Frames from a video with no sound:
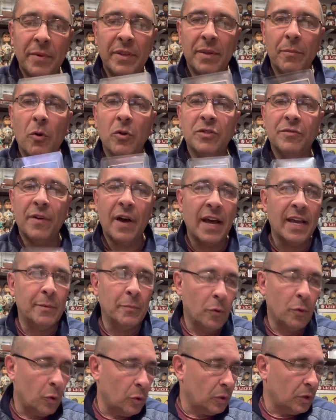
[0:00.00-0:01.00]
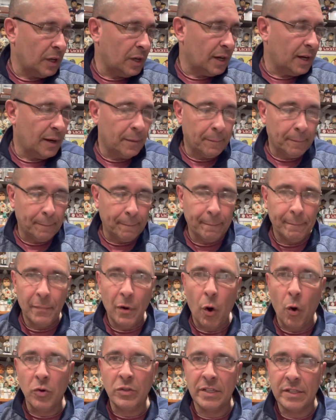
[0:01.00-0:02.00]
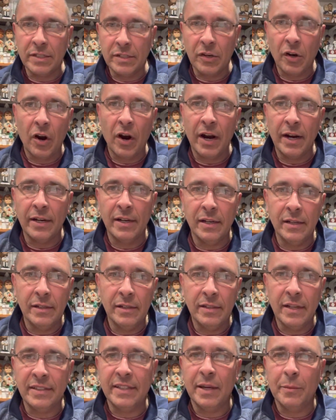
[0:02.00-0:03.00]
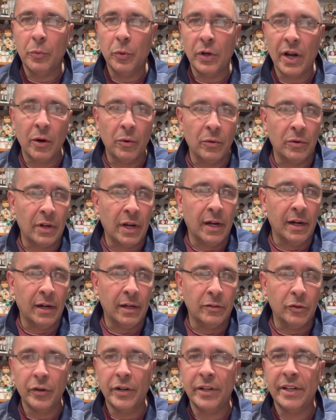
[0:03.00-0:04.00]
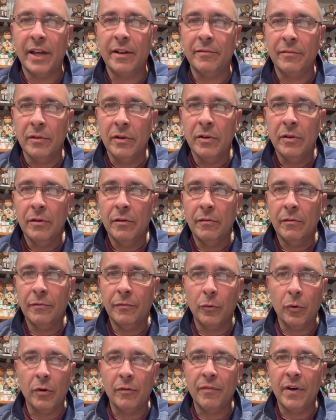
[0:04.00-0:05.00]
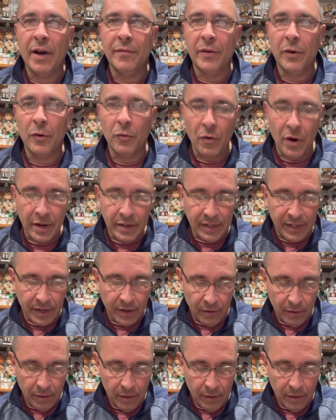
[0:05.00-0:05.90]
the most valuable Hostess card that they put out during that 4 or 5 year run there.